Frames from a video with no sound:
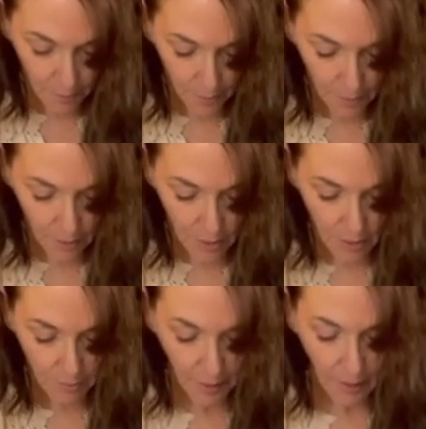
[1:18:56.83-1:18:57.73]
but you
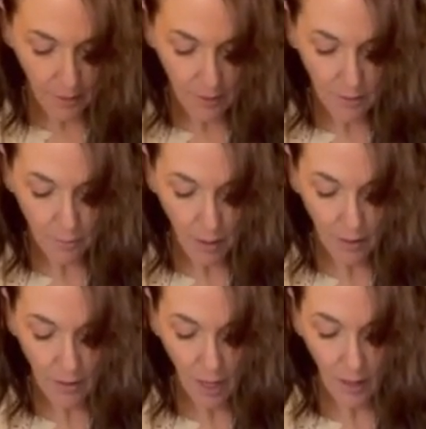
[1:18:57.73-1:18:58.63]
just make a
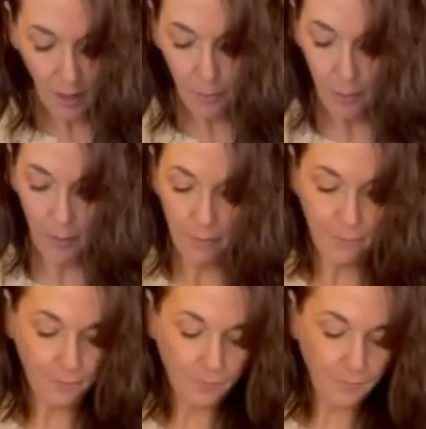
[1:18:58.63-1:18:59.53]
small dollop.
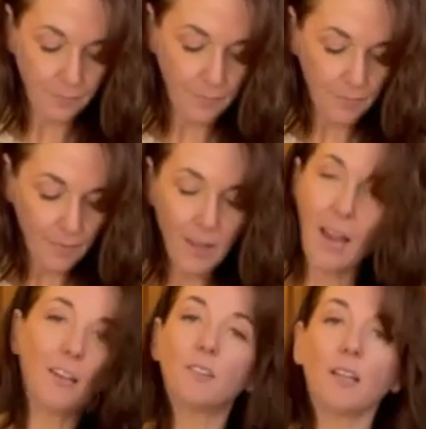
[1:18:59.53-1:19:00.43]

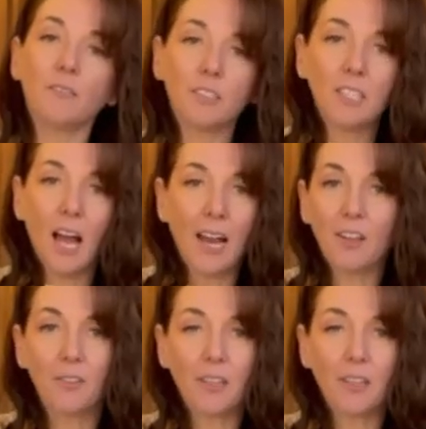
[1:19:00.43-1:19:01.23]
I don't love a. I don't